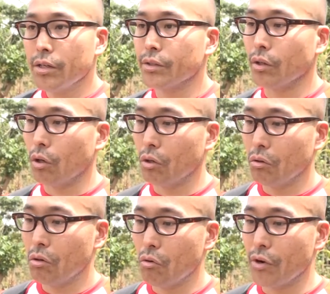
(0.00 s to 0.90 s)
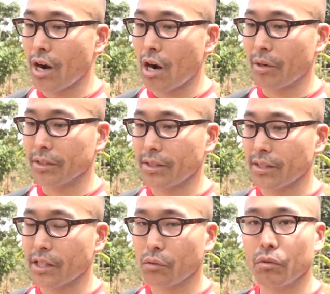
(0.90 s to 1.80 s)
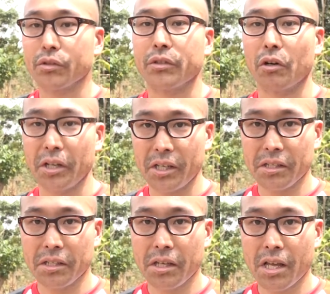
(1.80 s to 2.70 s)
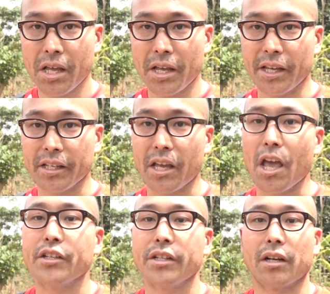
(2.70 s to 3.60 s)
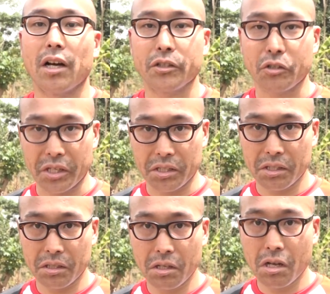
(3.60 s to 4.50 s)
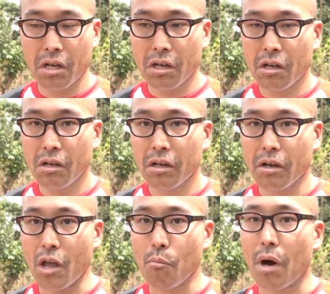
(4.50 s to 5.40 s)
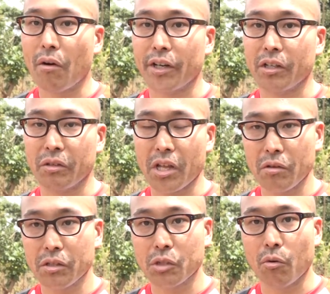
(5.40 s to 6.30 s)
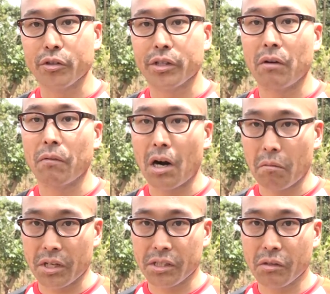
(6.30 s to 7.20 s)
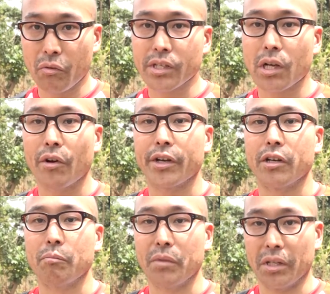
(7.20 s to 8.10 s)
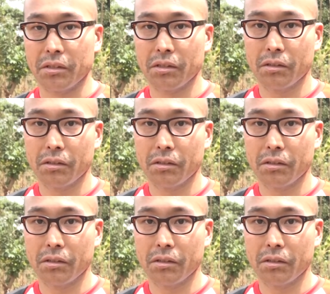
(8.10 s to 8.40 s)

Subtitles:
So we have a successful story in Asian countries, empowering small-scale farmers with our equipment.